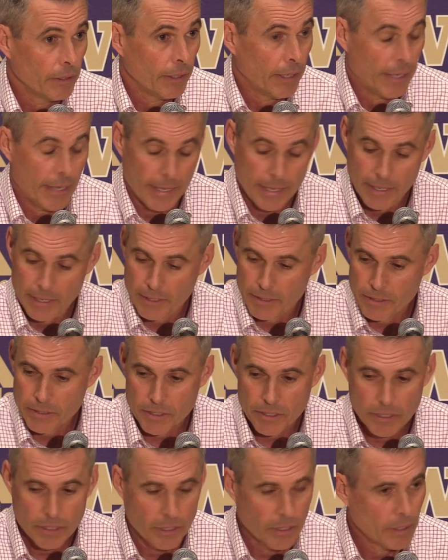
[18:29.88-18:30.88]
And,
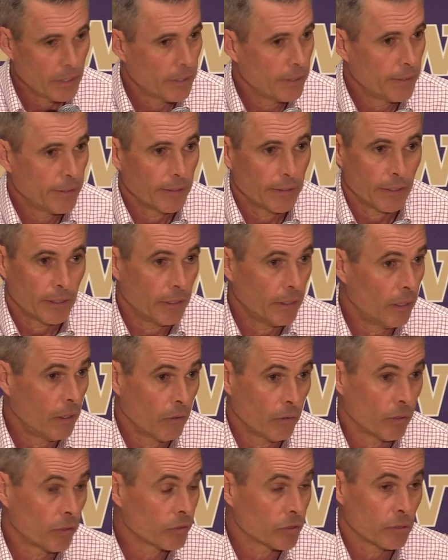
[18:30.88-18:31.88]
you
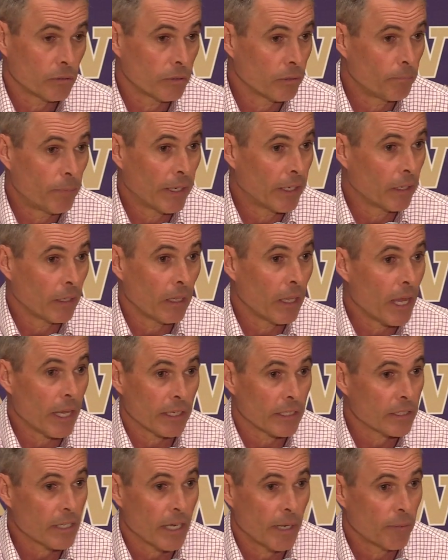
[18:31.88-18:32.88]
know, there's been a
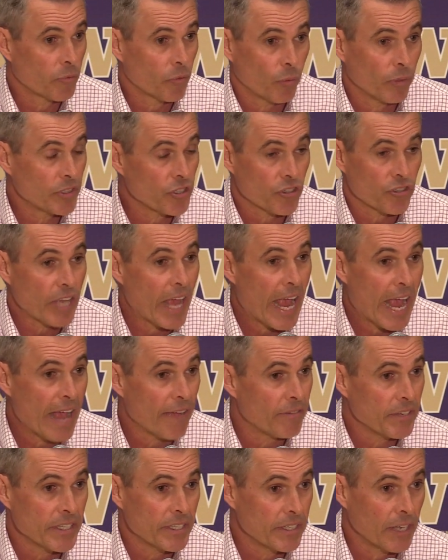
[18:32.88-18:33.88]
lot of times that we just
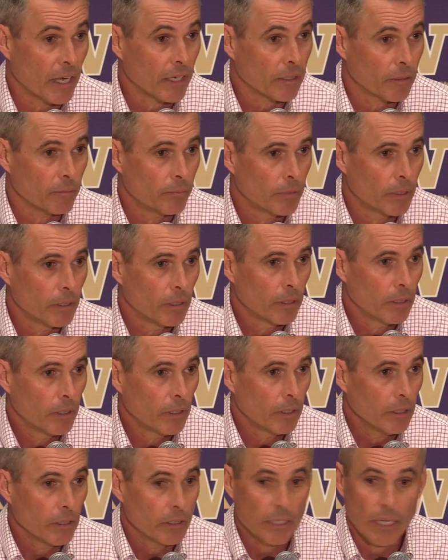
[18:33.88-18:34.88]
haven't done them.